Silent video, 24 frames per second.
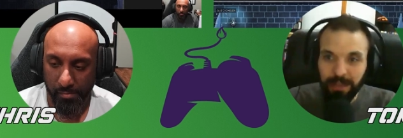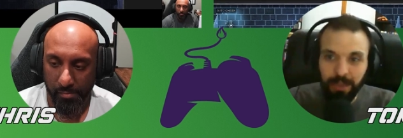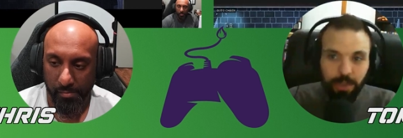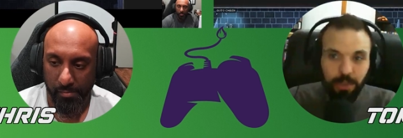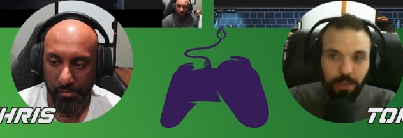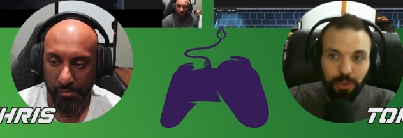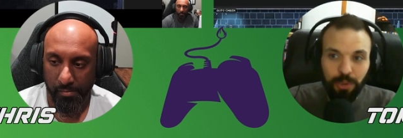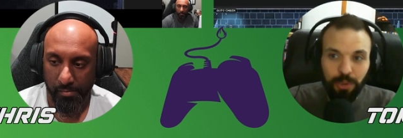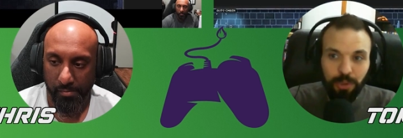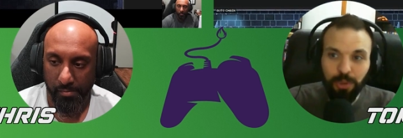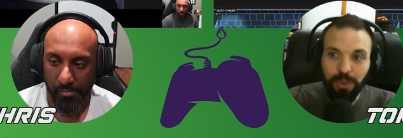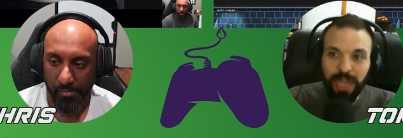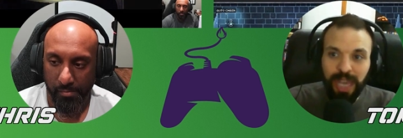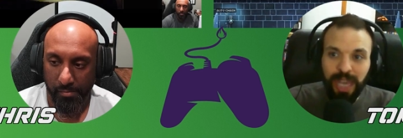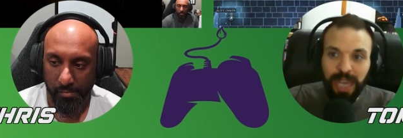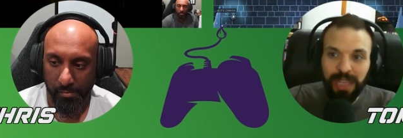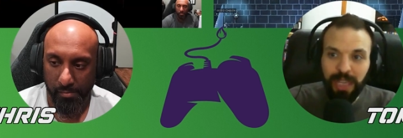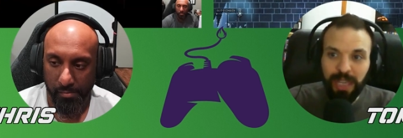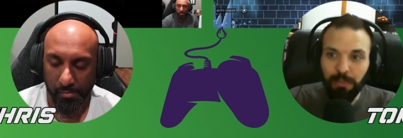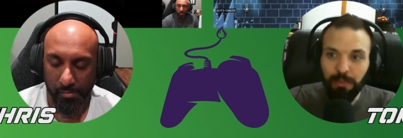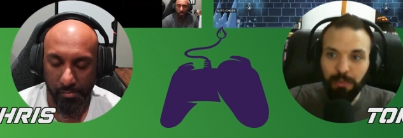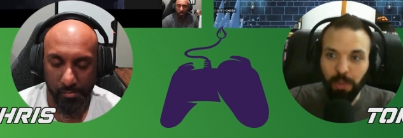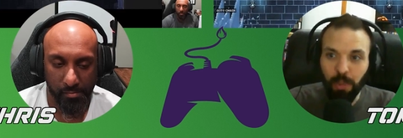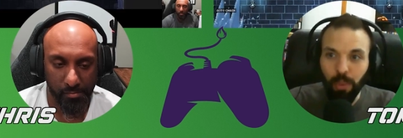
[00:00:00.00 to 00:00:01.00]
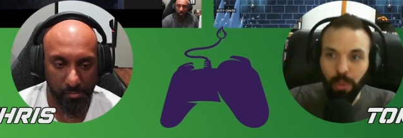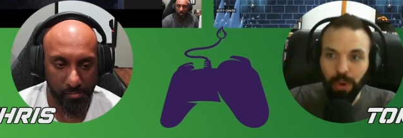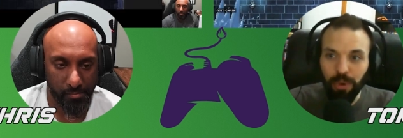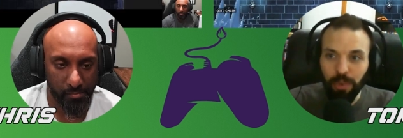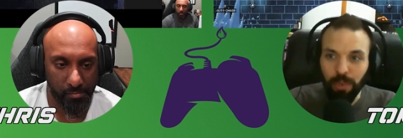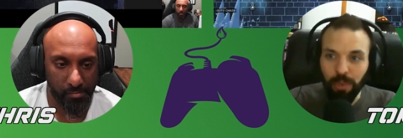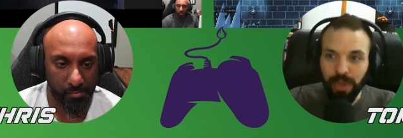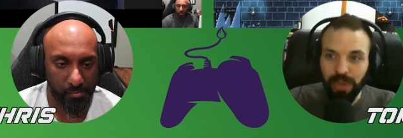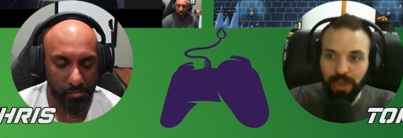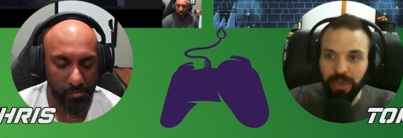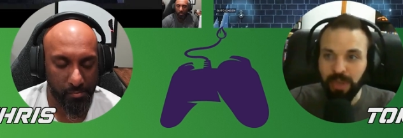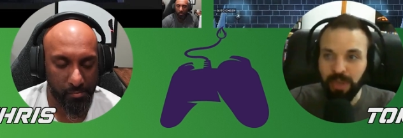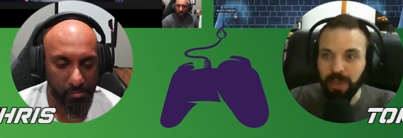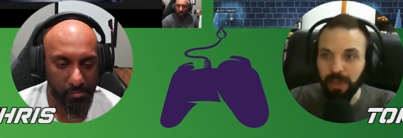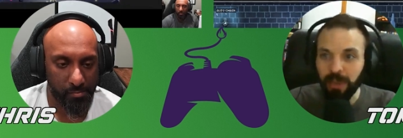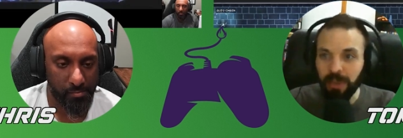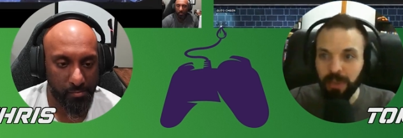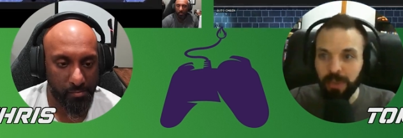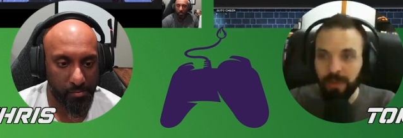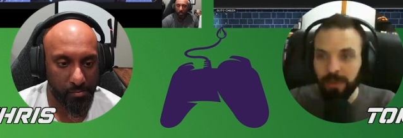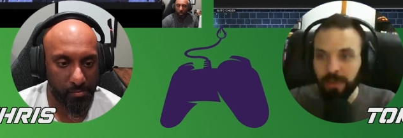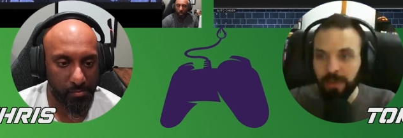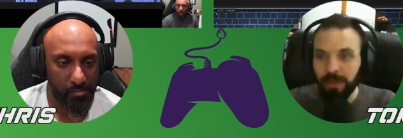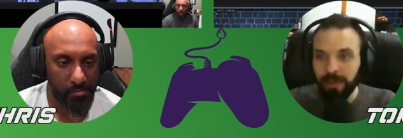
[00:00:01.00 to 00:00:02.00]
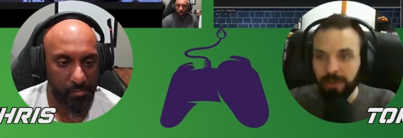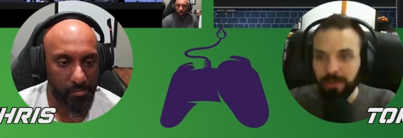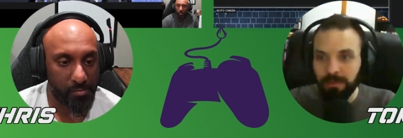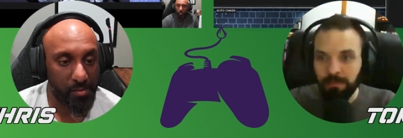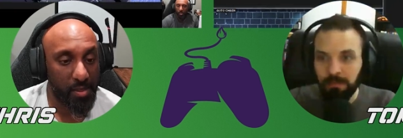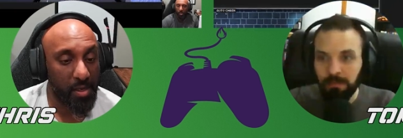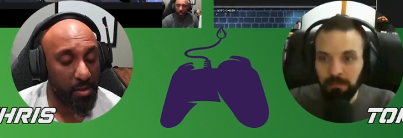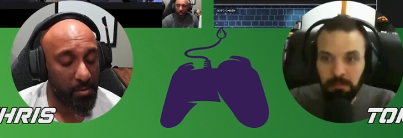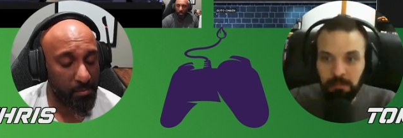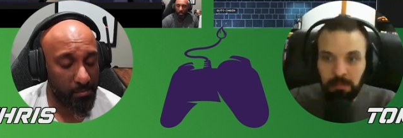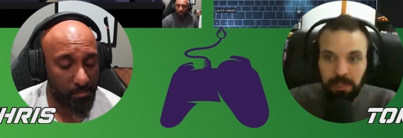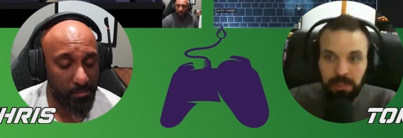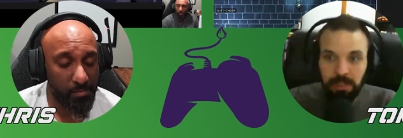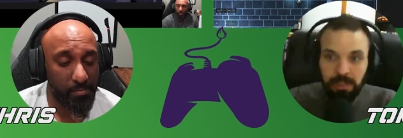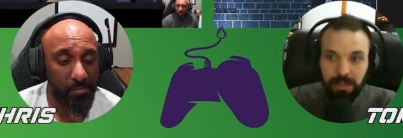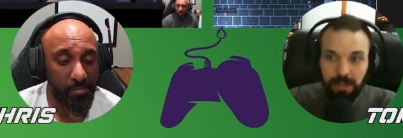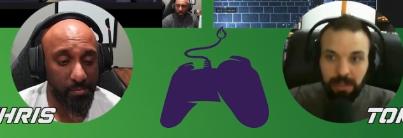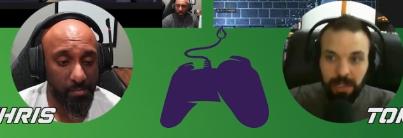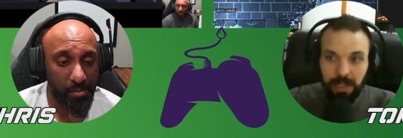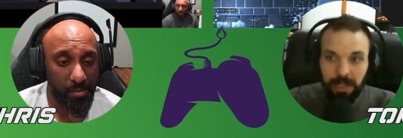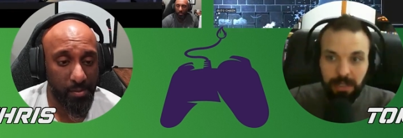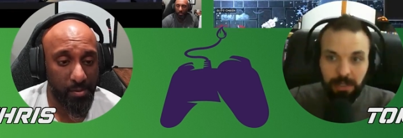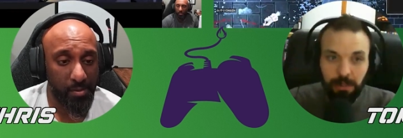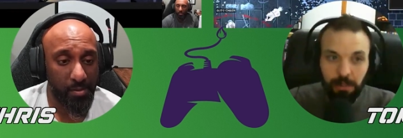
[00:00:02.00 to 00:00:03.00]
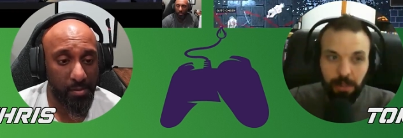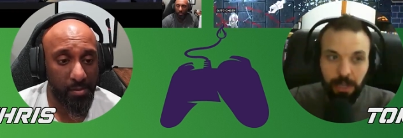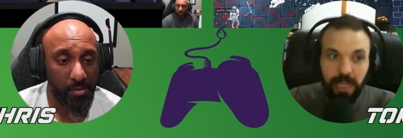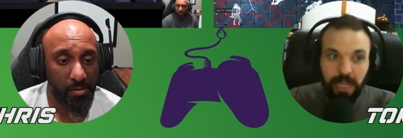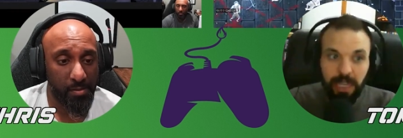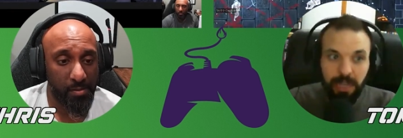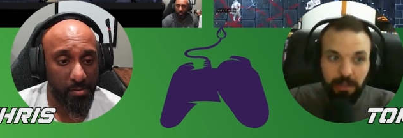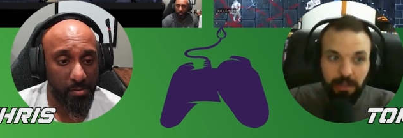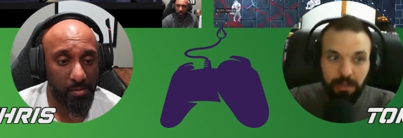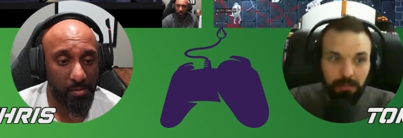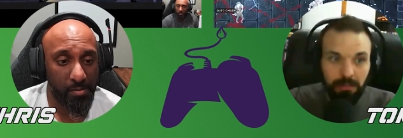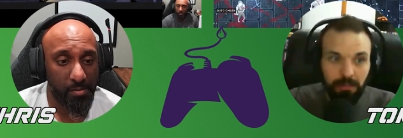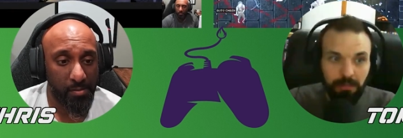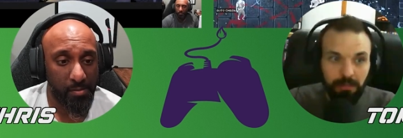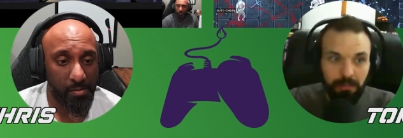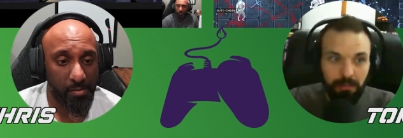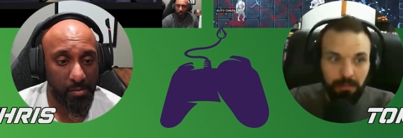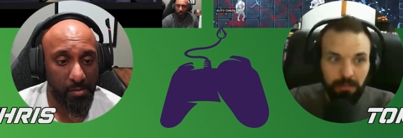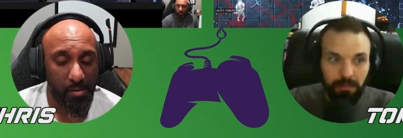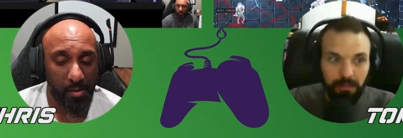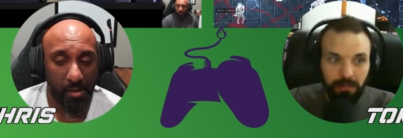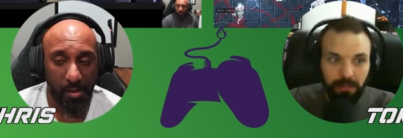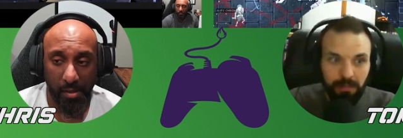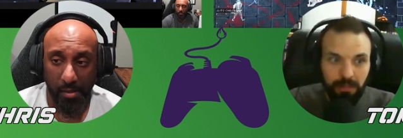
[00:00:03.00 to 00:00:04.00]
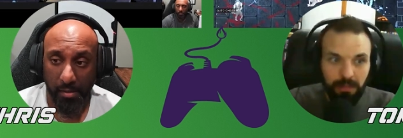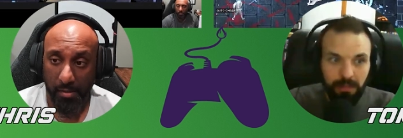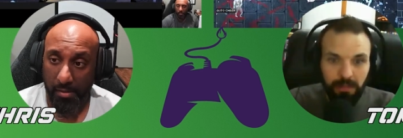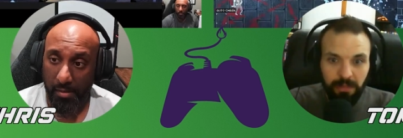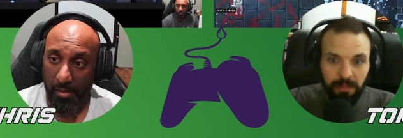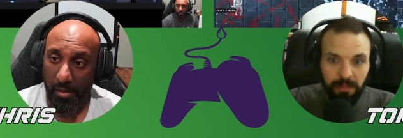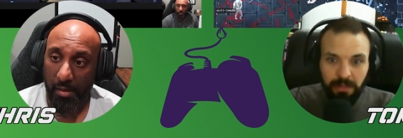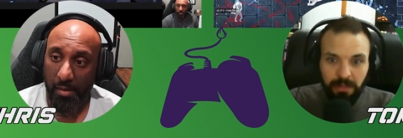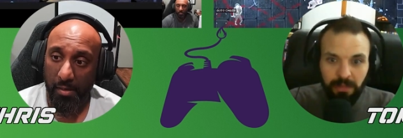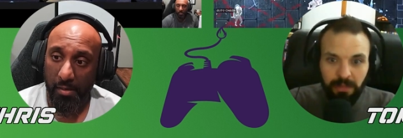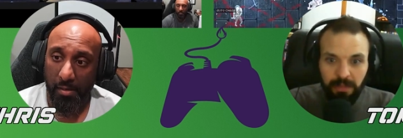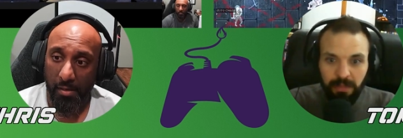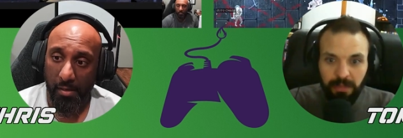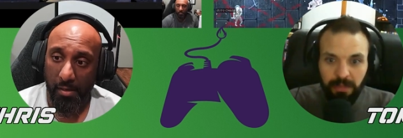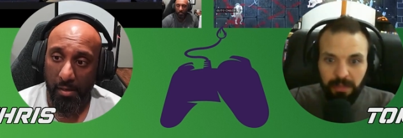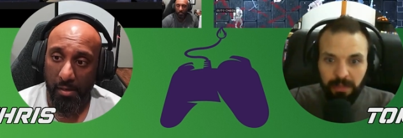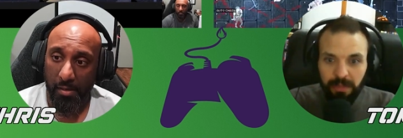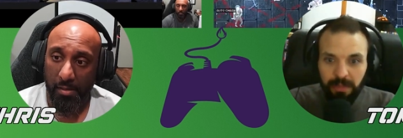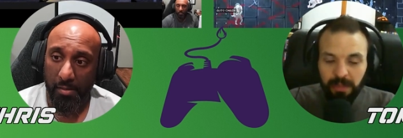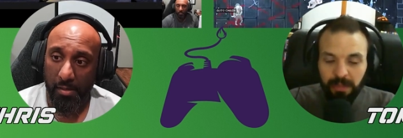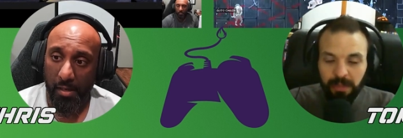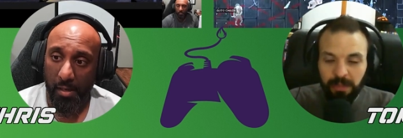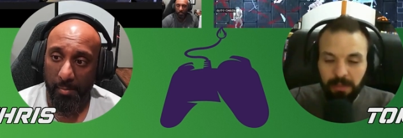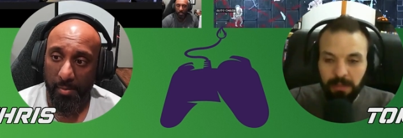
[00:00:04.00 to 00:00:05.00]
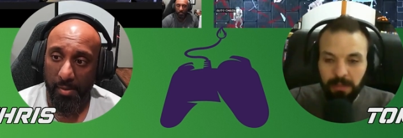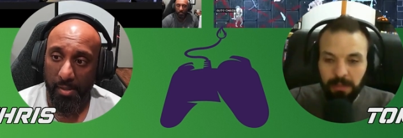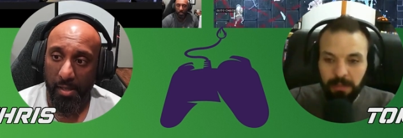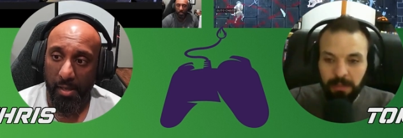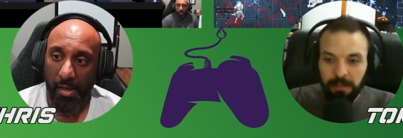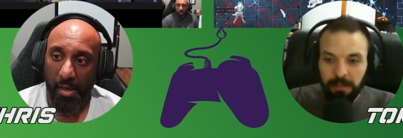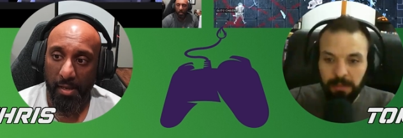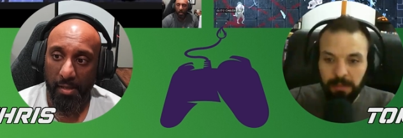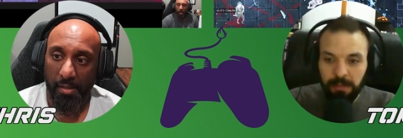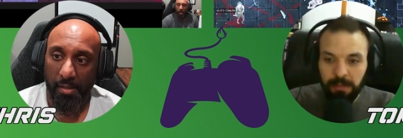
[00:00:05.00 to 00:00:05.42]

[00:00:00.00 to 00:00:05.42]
Speaker 1: you you take that reward with you. Yeah, that's that's great. And and on top of